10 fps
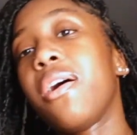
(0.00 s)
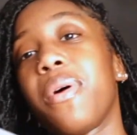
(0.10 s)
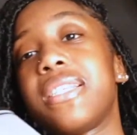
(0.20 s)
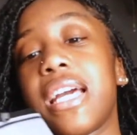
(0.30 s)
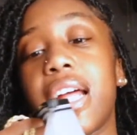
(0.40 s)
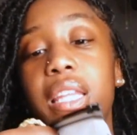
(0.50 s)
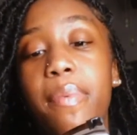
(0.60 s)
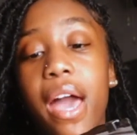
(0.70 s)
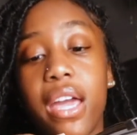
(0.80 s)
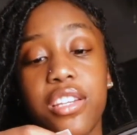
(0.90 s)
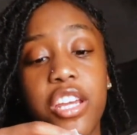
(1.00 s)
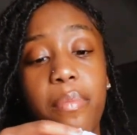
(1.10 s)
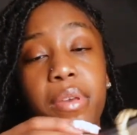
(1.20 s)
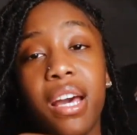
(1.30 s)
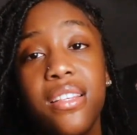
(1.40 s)
I don't wanna take out the package yet
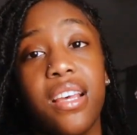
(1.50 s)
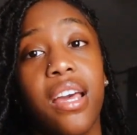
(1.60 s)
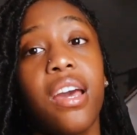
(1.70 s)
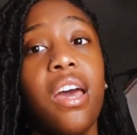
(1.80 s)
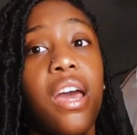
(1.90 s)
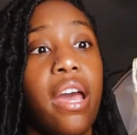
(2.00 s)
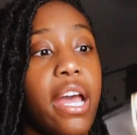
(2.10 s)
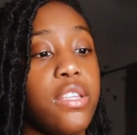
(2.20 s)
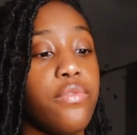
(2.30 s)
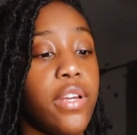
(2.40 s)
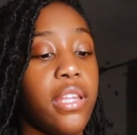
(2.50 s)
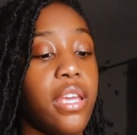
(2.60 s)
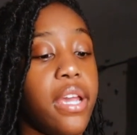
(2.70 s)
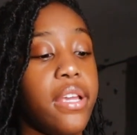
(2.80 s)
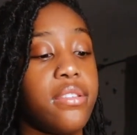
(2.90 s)
because like, it's really
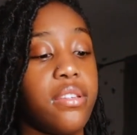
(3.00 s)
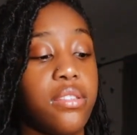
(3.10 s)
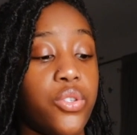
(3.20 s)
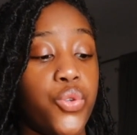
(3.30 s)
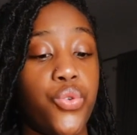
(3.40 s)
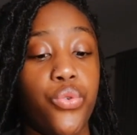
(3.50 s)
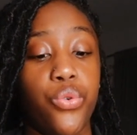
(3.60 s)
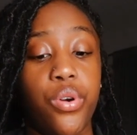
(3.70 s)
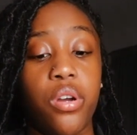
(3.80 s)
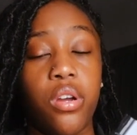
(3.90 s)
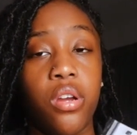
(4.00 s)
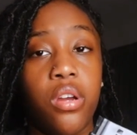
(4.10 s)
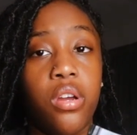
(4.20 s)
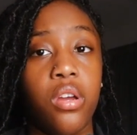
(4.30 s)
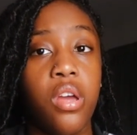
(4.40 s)
easy
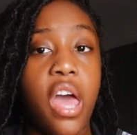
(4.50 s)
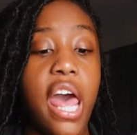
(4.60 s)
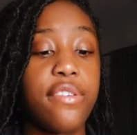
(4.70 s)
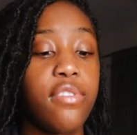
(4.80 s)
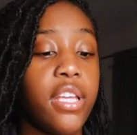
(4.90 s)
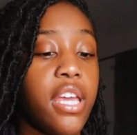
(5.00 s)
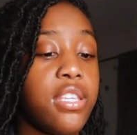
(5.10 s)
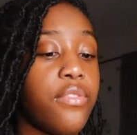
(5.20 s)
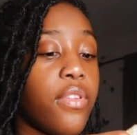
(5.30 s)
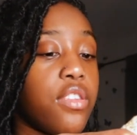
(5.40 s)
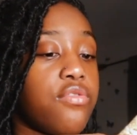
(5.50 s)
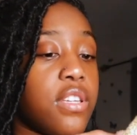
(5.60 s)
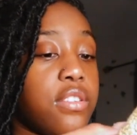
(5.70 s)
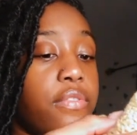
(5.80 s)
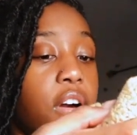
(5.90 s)
for the
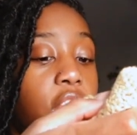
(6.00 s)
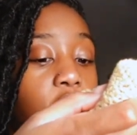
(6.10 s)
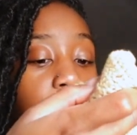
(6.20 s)
strings to fall off,